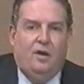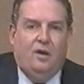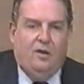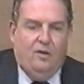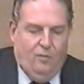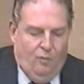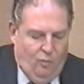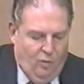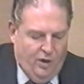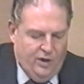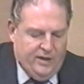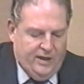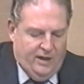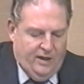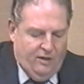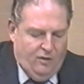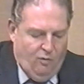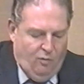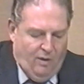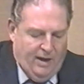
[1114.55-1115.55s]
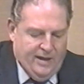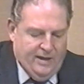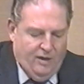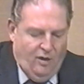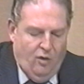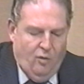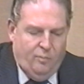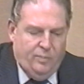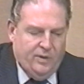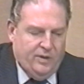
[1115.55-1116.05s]
working quite
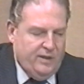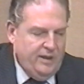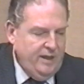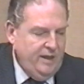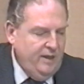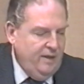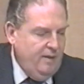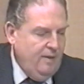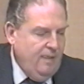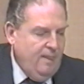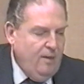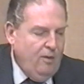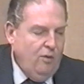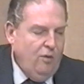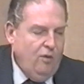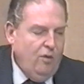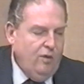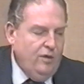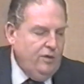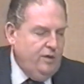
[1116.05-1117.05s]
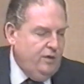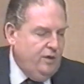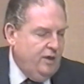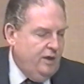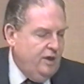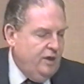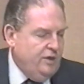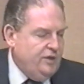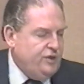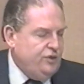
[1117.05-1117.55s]
openly on
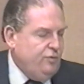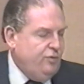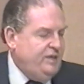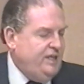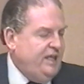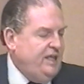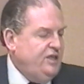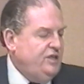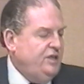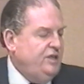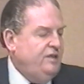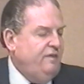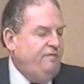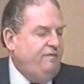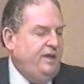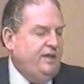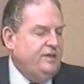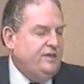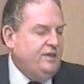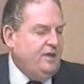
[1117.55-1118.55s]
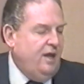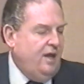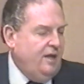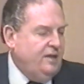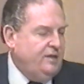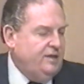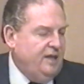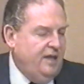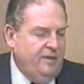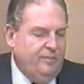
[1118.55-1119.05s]
strategic defense
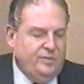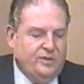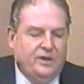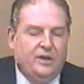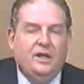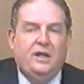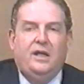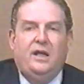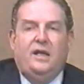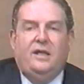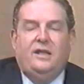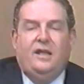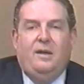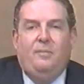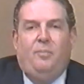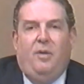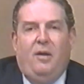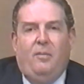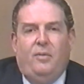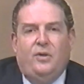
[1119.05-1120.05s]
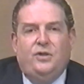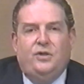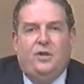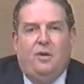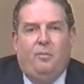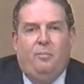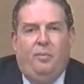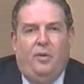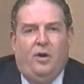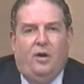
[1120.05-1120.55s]
concepts. They published
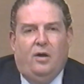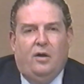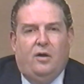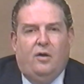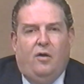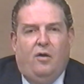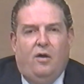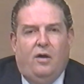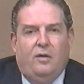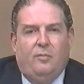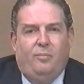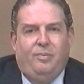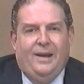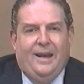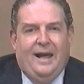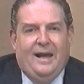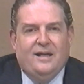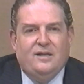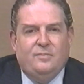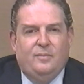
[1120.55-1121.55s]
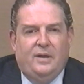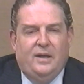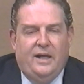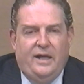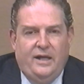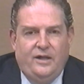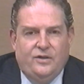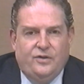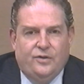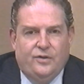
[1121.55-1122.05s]
a book on plasma
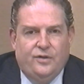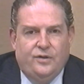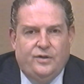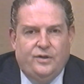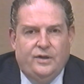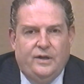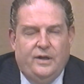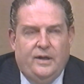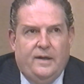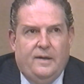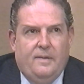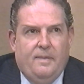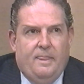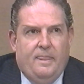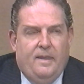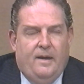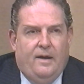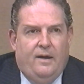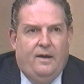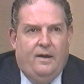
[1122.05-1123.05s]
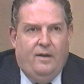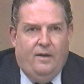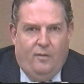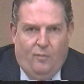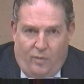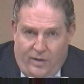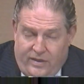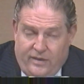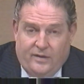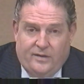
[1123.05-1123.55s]
lasers
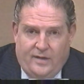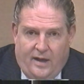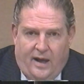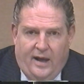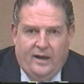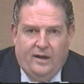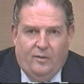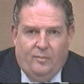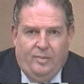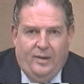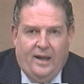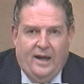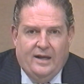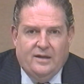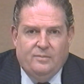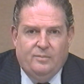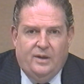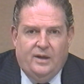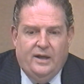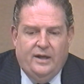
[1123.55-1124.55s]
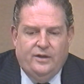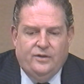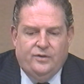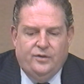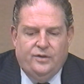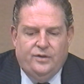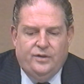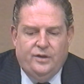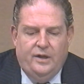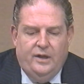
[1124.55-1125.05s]
with the title Plasma
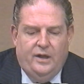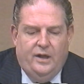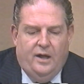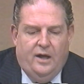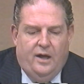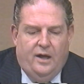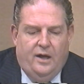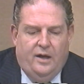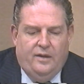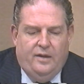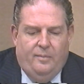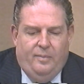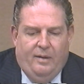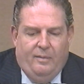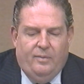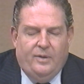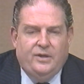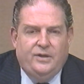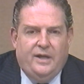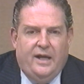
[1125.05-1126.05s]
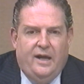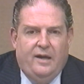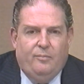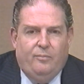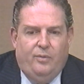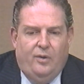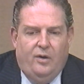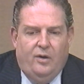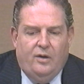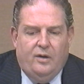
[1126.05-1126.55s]
Lasers. They published
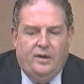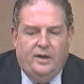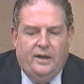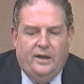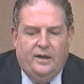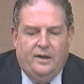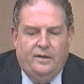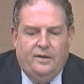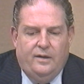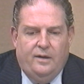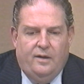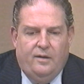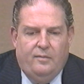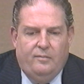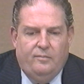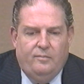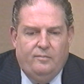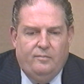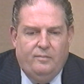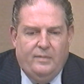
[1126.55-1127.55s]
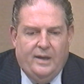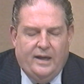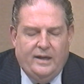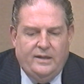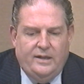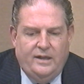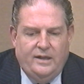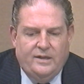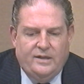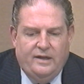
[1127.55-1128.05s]
that book in
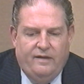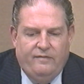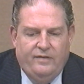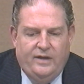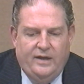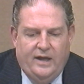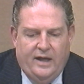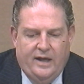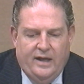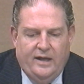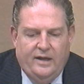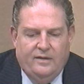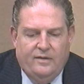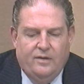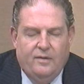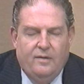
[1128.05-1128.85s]
1978,